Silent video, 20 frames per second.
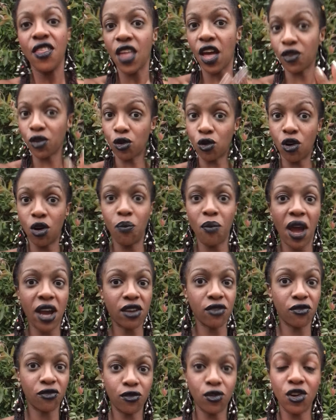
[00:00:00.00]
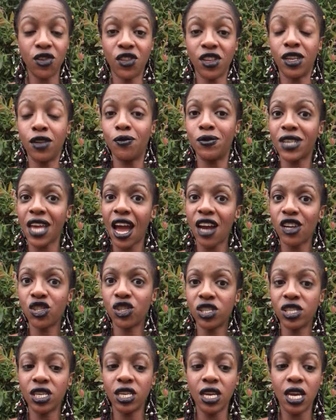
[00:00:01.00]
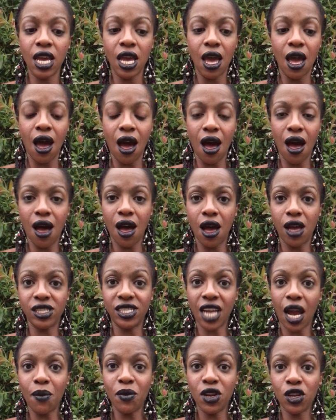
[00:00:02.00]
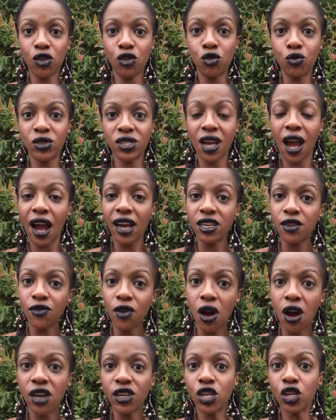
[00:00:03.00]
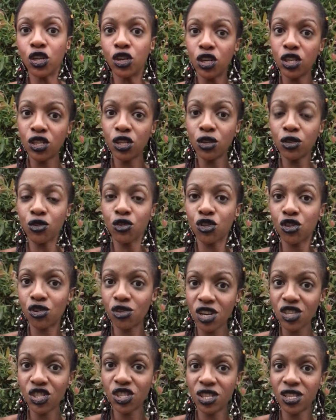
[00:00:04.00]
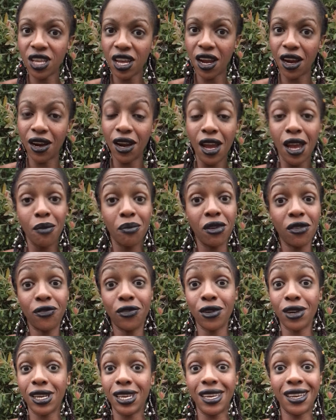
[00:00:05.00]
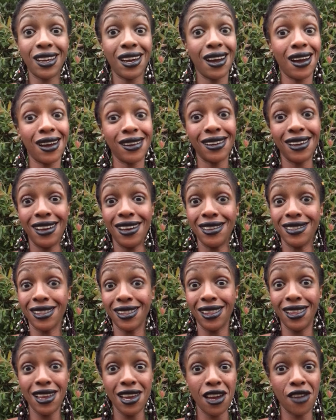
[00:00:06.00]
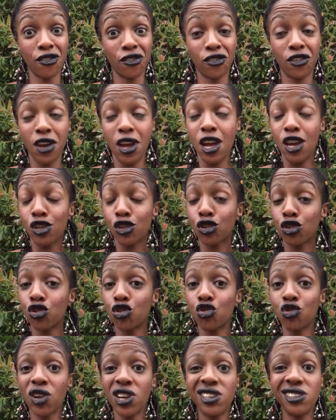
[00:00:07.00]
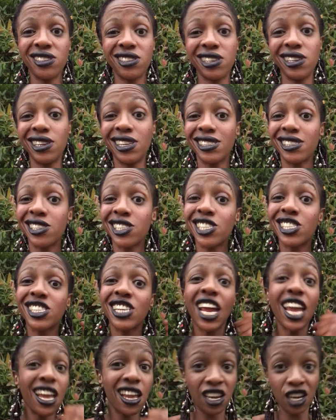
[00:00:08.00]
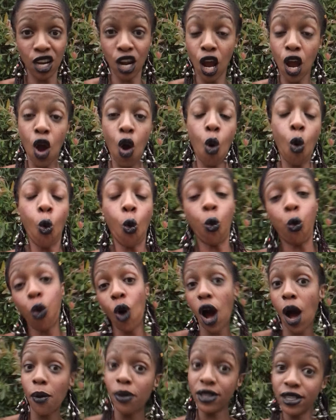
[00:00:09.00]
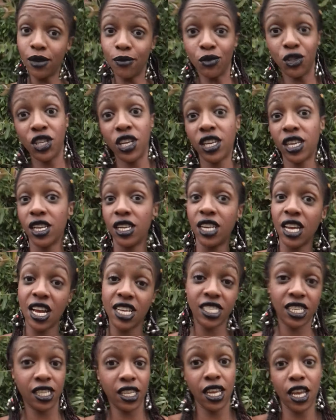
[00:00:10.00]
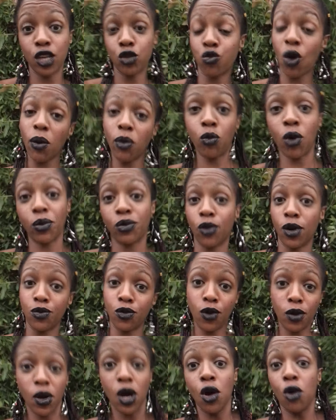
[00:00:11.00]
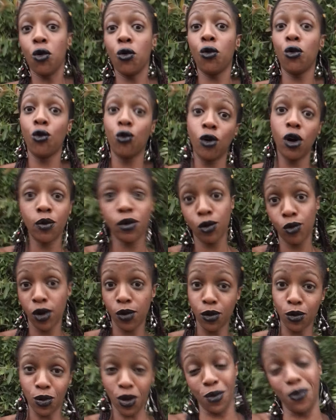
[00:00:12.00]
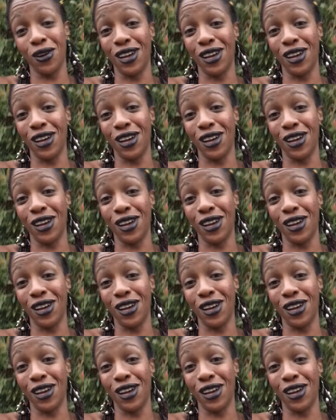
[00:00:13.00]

Now they're going back and forth, and it was actually uh, Dominick who was kind of on a good little stretch there before he caught a left straight to the chin, wobbled them chicken dance legs, wobble, wobble, wobble, wobble, wobble, wobble, wobble.